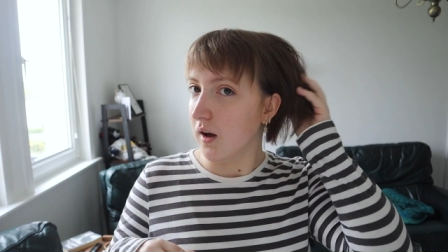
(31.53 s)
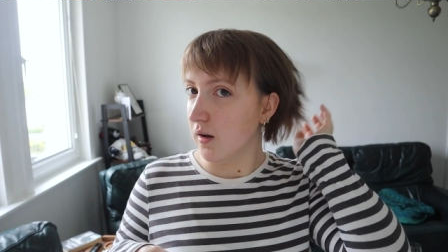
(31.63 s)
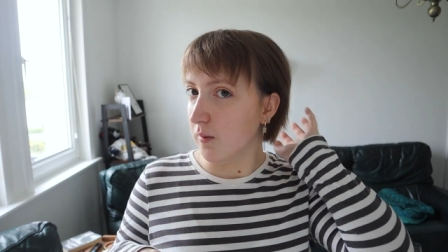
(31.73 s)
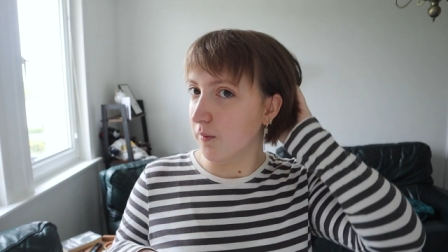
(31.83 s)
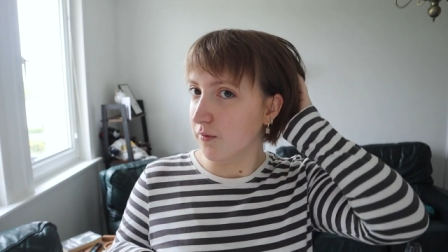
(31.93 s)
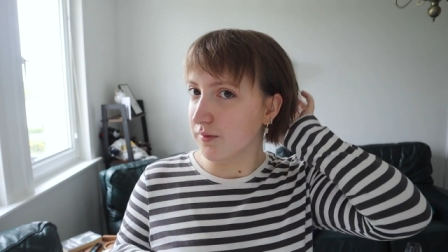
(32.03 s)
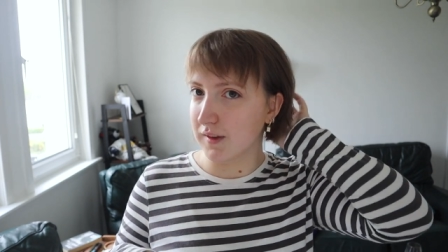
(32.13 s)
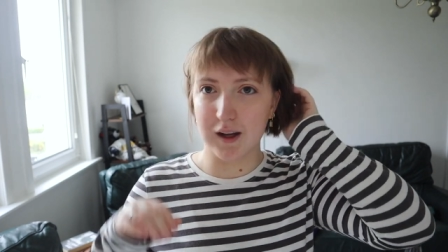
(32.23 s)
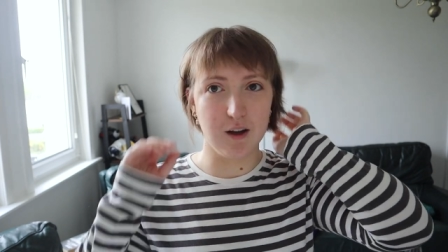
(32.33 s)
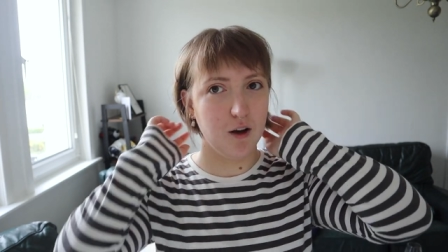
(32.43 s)
Um,
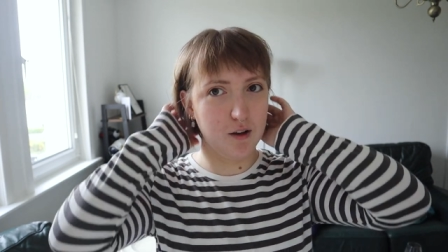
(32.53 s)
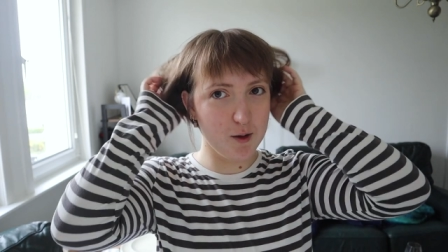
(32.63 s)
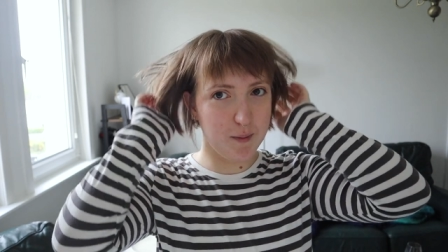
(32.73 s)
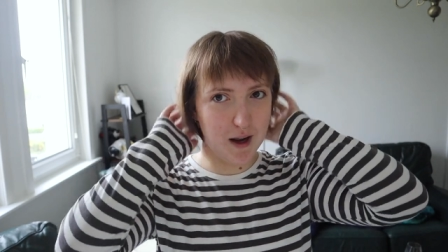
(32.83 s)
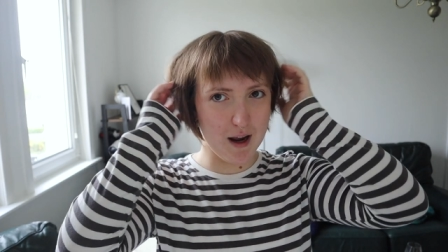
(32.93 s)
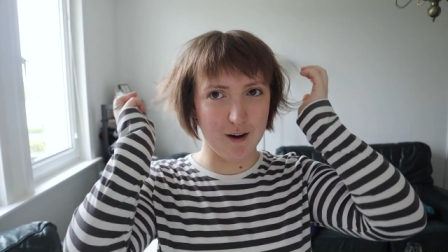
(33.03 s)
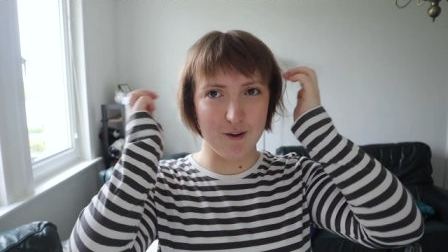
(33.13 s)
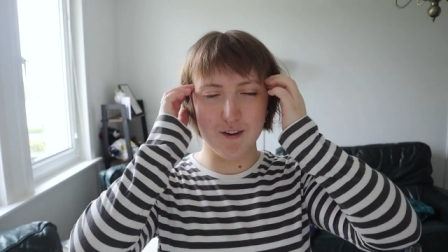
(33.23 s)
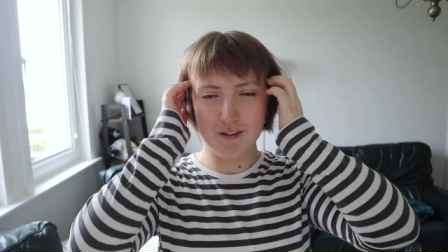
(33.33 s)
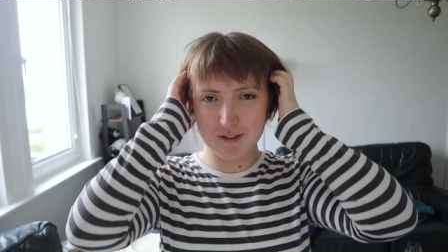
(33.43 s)
I cut a lot of my
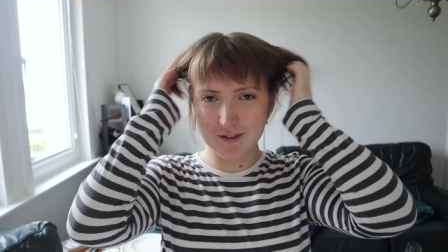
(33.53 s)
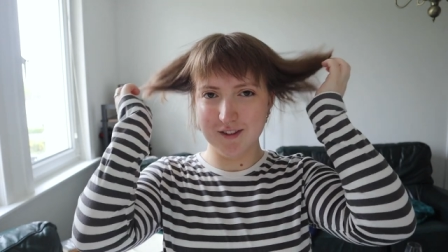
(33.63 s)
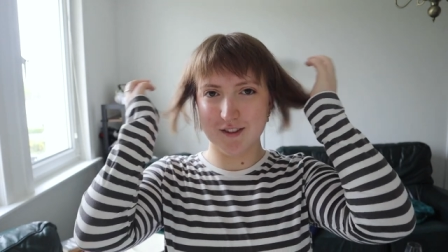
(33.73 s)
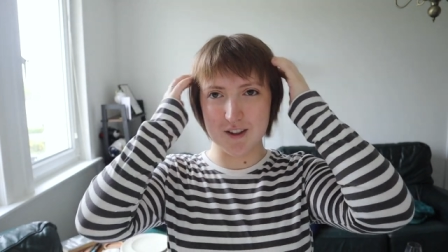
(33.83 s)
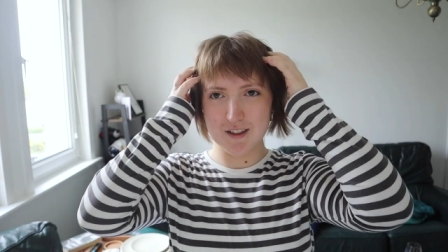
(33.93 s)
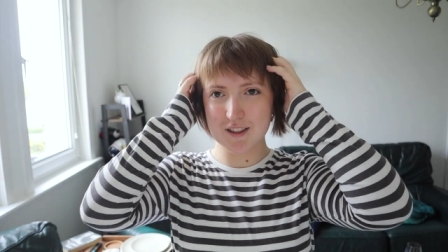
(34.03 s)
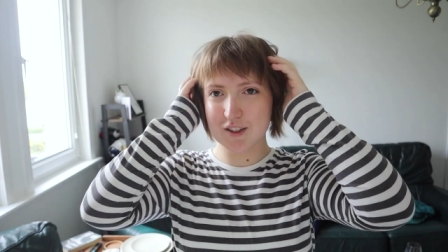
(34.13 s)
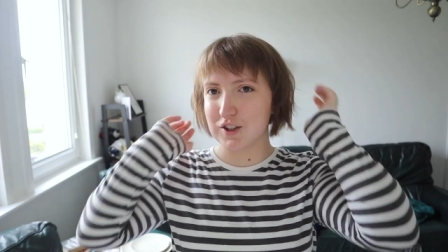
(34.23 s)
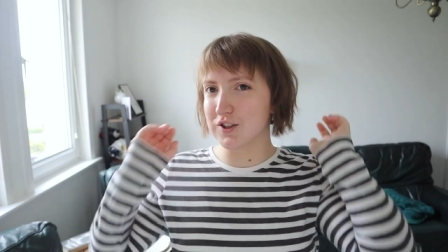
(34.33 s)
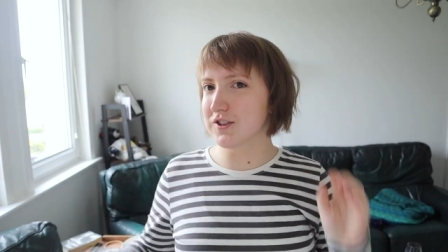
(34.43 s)
hair off, it's now this
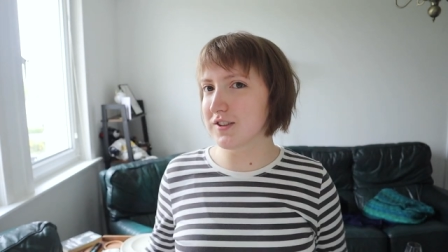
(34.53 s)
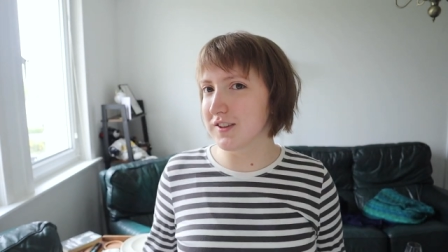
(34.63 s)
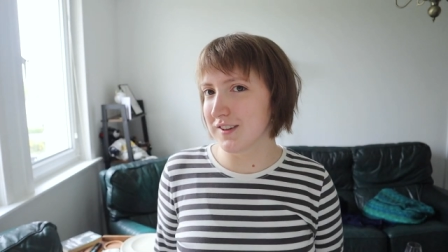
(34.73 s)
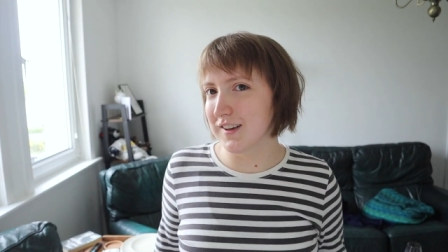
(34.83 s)
cute,